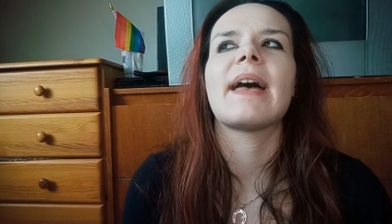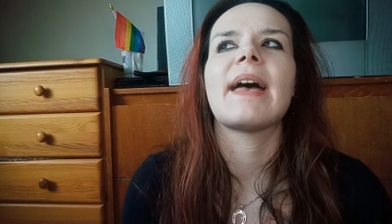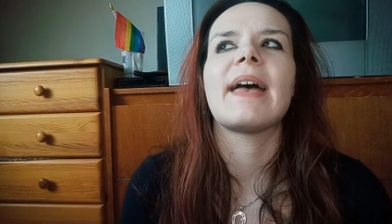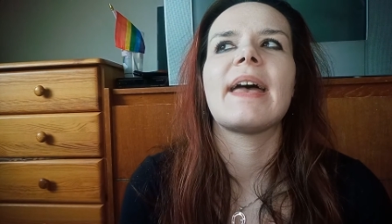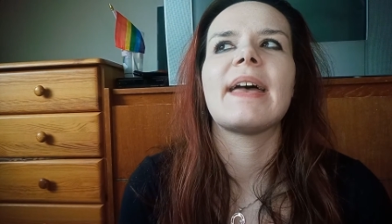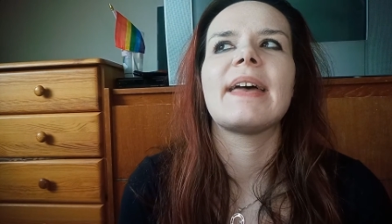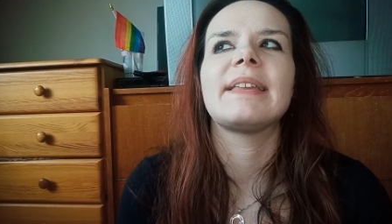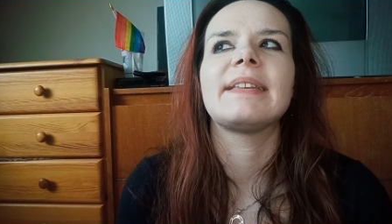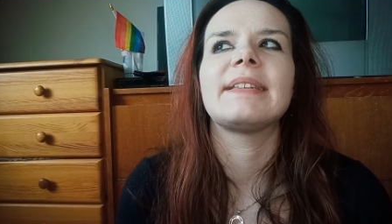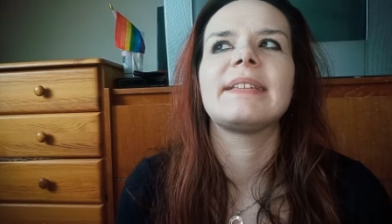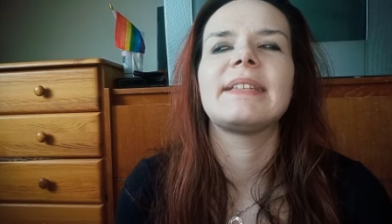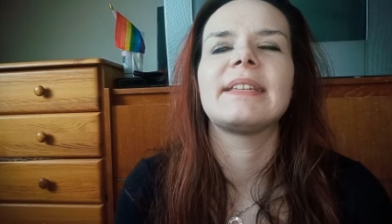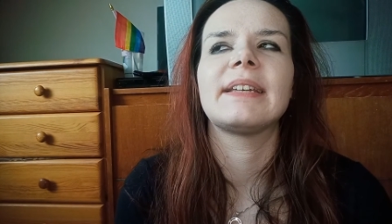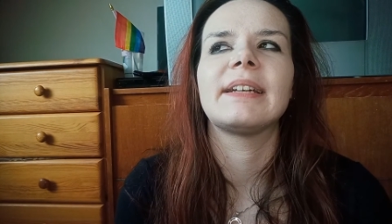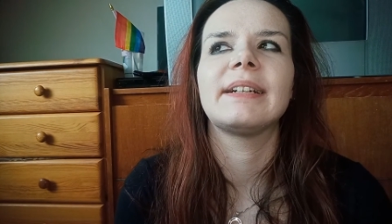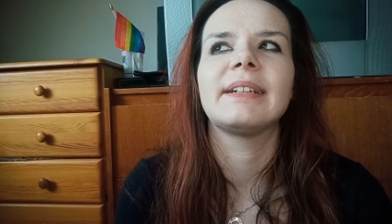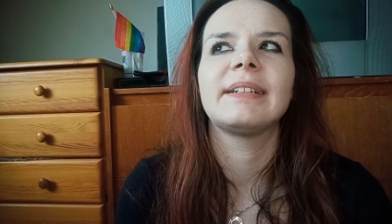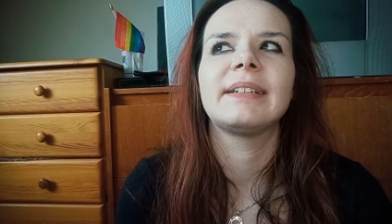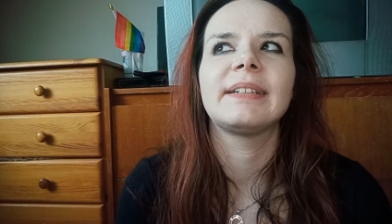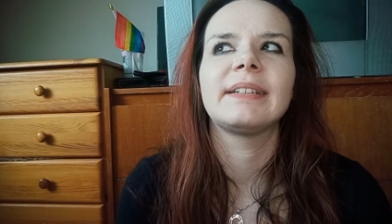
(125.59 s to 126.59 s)
and
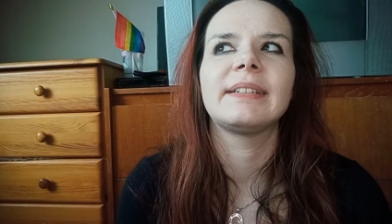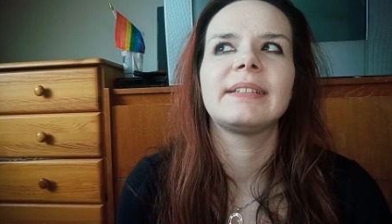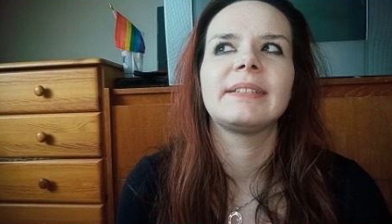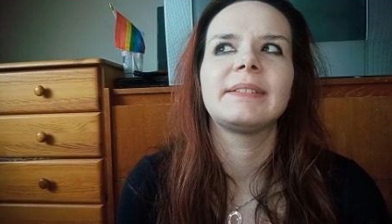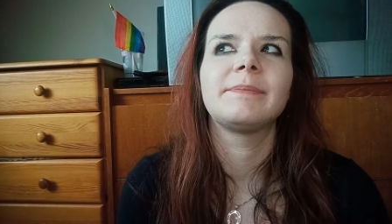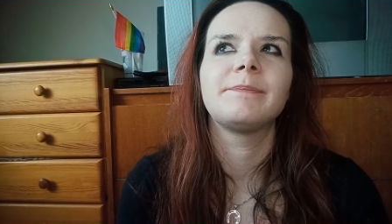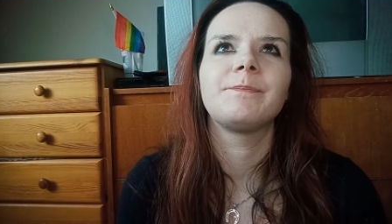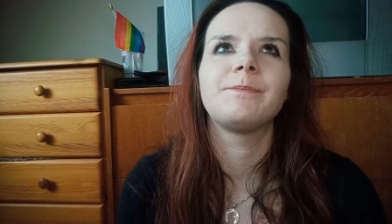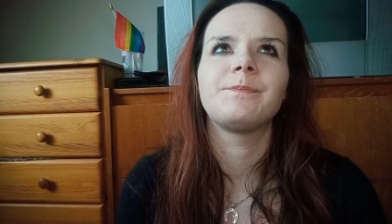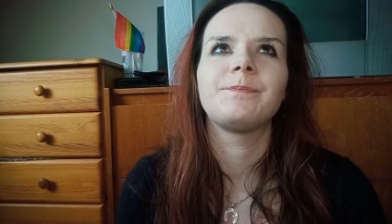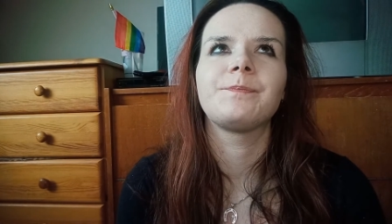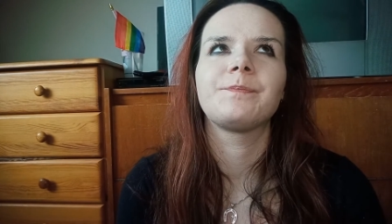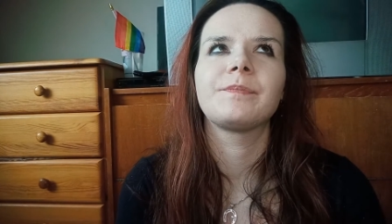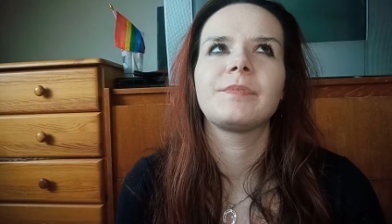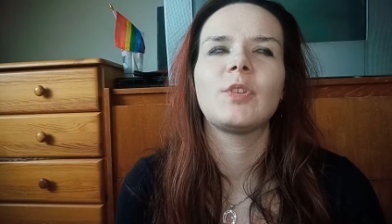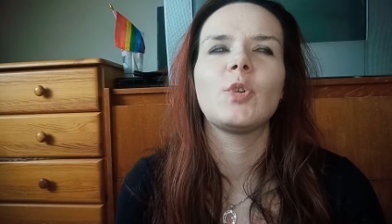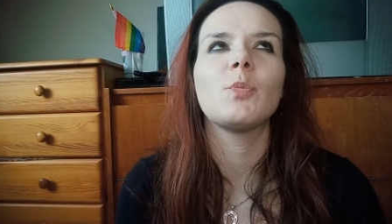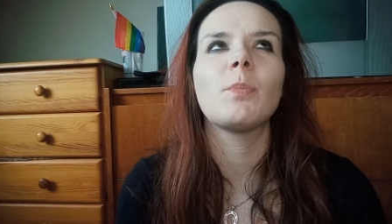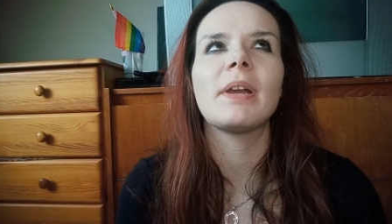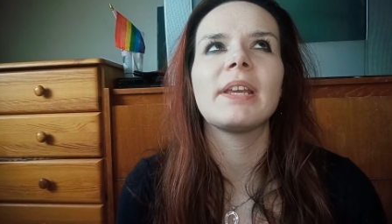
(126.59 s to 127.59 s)

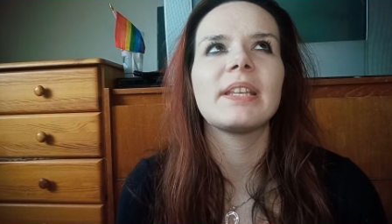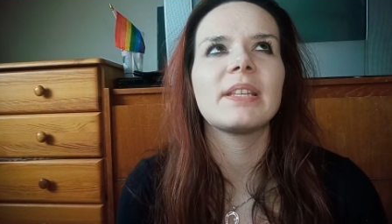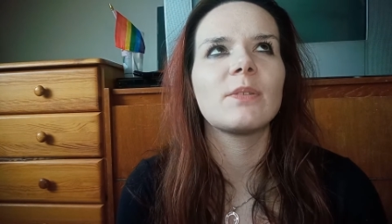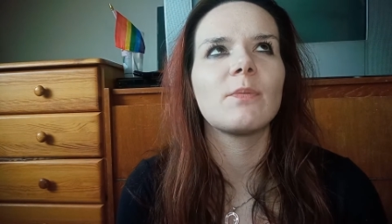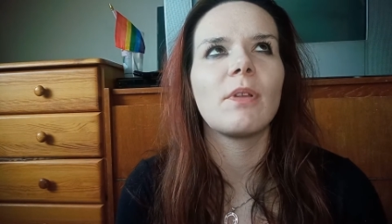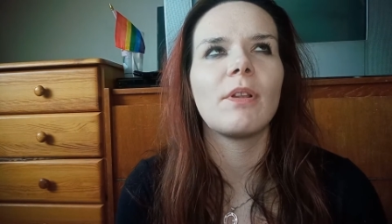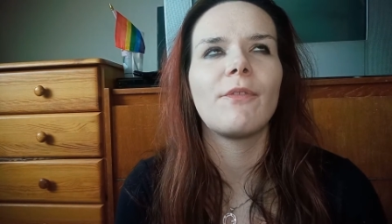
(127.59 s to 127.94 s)
you might as